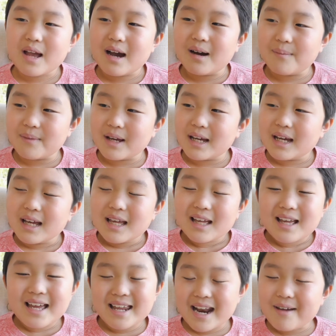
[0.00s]

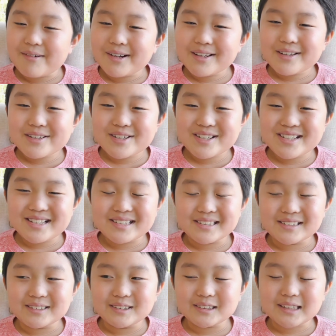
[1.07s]
And I want you to
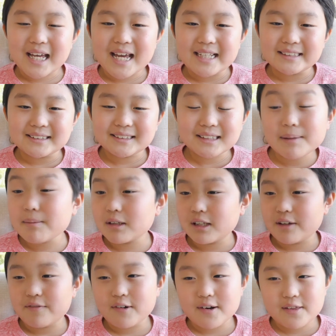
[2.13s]
use a
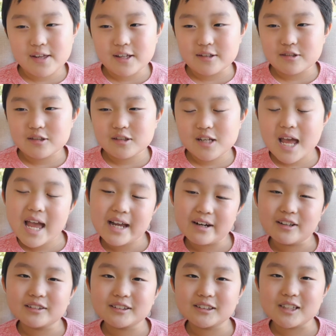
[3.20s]
simile for this. And
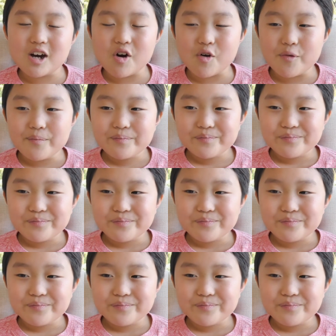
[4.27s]
also,